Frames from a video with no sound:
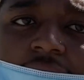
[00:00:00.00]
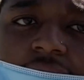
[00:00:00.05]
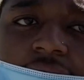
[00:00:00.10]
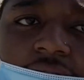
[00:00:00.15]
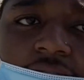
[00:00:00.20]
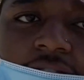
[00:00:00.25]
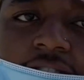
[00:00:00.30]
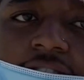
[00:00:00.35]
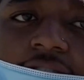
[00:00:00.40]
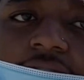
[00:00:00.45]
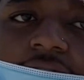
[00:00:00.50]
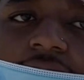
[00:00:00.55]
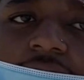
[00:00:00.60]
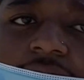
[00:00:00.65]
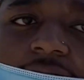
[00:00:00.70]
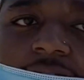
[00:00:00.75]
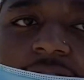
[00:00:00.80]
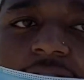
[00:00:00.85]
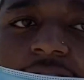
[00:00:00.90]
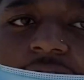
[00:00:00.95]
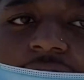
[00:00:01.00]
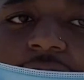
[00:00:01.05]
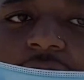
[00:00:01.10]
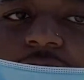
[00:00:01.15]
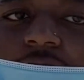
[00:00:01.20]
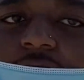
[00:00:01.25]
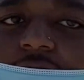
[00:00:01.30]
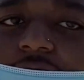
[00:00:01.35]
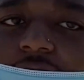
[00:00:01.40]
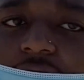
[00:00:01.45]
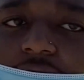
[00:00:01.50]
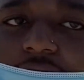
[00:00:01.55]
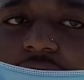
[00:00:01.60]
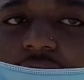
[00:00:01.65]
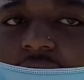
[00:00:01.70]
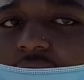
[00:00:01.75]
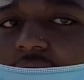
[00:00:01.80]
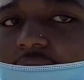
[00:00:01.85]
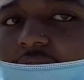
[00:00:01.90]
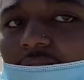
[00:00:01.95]
Look like a fucking loser.
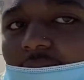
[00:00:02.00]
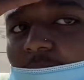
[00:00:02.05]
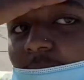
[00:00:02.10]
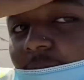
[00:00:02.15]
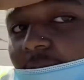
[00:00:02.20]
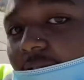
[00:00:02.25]
Look at my